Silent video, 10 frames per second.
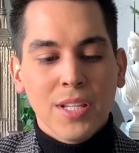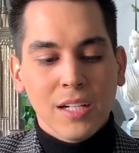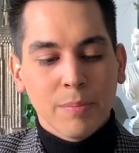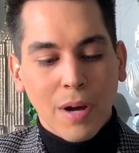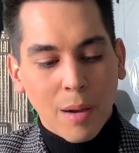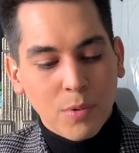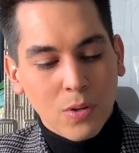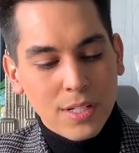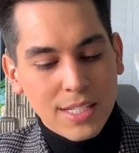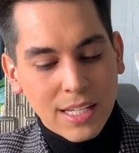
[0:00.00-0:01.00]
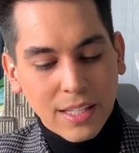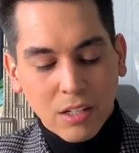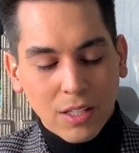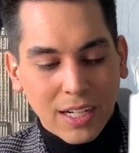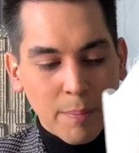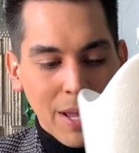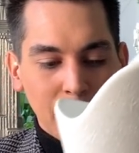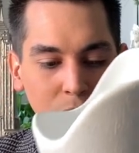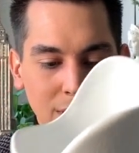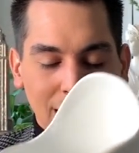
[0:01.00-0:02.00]
like a popcorn ceiling or like a
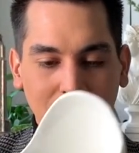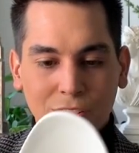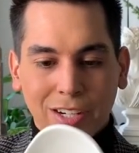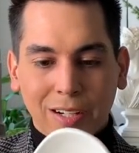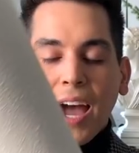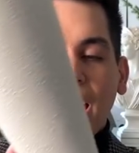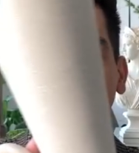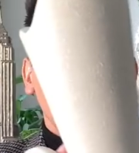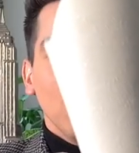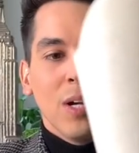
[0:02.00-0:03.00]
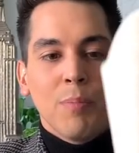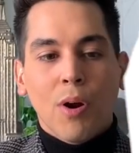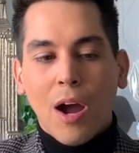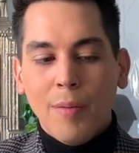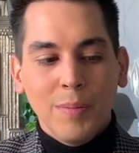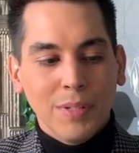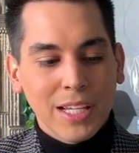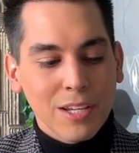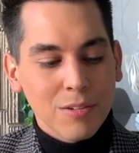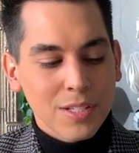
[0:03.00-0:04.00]
pebble texture. I would probably
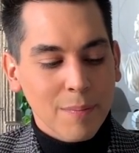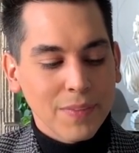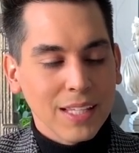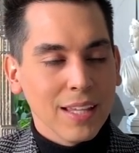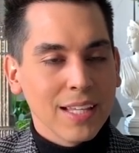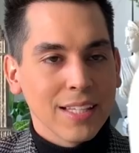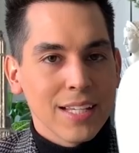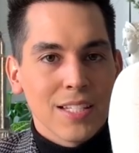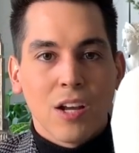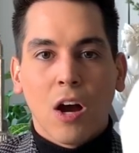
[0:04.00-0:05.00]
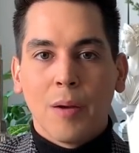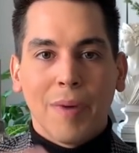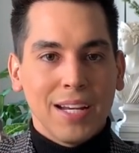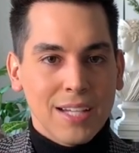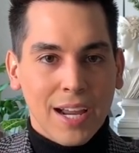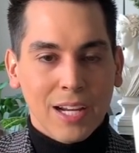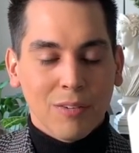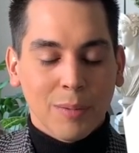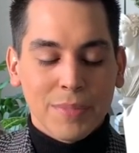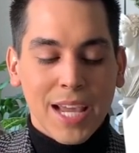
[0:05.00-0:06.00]
use something like this on my dining
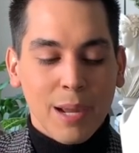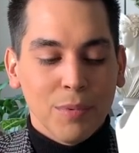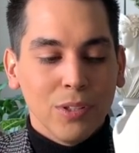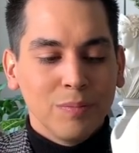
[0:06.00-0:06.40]
room table